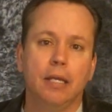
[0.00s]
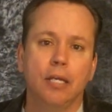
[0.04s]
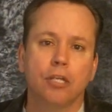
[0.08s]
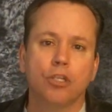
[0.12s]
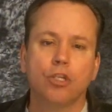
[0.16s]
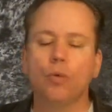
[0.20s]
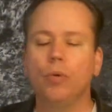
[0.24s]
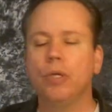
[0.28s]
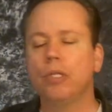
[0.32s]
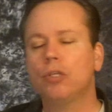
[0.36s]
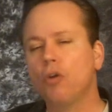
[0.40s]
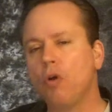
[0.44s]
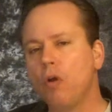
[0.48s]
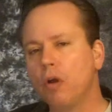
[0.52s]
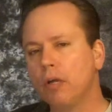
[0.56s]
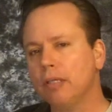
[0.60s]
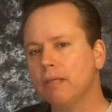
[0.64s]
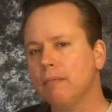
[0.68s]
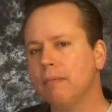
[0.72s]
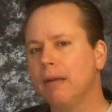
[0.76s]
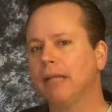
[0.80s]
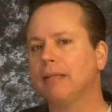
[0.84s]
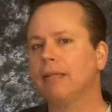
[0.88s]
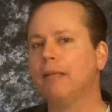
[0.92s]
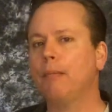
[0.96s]
So, we talked
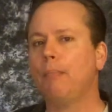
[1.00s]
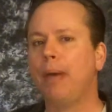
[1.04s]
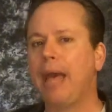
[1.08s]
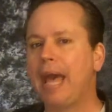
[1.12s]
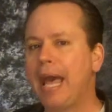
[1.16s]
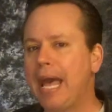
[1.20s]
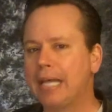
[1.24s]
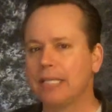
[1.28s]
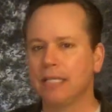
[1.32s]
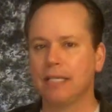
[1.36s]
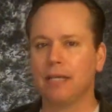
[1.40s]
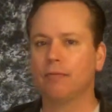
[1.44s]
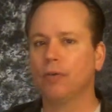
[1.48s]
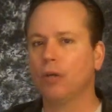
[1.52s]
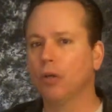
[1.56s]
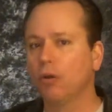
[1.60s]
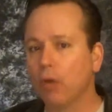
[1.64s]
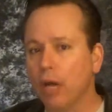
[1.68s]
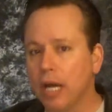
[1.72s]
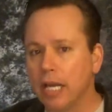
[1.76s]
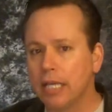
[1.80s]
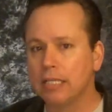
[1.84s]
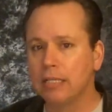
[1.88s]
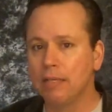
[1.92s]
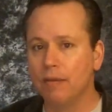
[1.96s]
about the passive
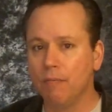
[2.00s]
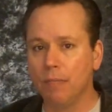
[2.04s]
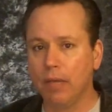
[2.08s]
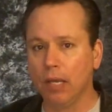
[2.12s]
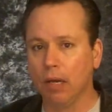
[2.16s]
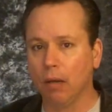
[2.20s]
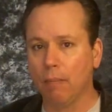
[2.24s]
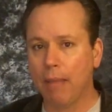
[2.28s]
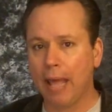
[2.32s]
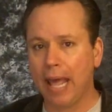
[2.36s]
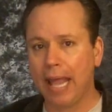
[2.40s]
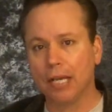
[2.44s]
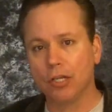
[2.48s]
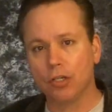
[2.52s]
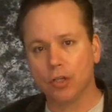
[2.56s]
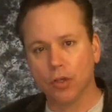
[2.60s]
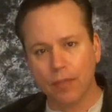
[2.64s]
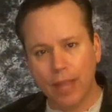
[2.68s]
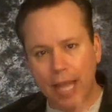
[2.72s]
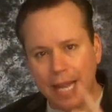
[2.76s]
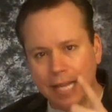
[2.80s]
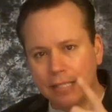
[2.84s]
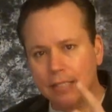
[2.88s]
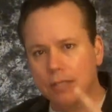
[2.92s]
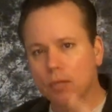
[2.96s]
aggressive middle manager.
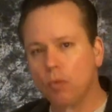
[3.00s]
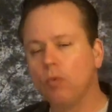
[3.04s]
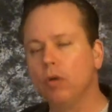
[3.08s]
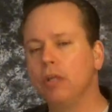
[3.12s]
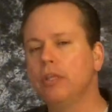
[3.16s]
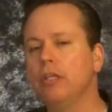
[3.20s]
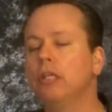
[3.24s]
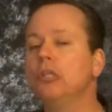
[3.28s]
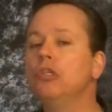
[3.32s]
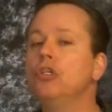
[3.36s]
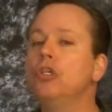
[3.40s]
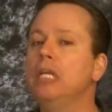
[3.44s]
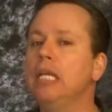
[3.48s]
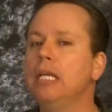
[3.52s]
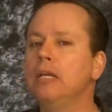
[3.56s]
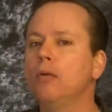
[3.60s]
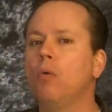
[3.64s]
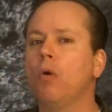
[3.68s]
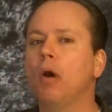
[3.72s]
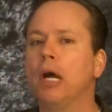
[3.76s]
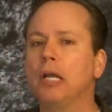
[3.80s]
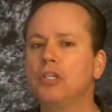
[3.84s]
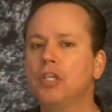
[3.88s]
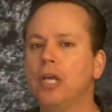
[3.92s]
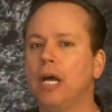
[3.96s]
That's the one that you need to
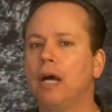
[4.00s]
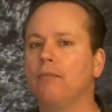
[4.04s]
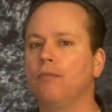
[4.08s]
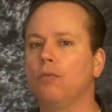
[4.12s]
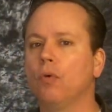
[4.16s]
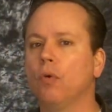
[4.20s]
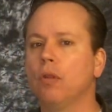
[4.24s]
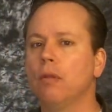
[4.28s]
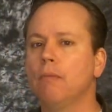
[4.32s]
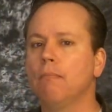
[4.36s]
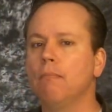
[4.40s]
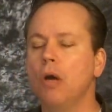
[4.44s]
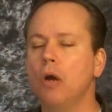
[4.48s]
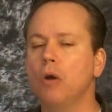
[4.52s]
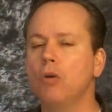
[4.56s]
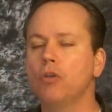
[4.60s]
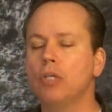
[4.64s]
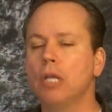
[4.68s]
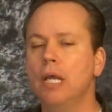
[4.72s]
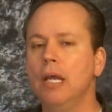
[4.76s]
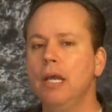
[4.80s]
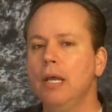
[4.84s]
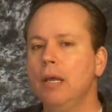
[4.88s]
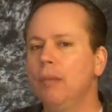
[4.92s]
watch out for the most.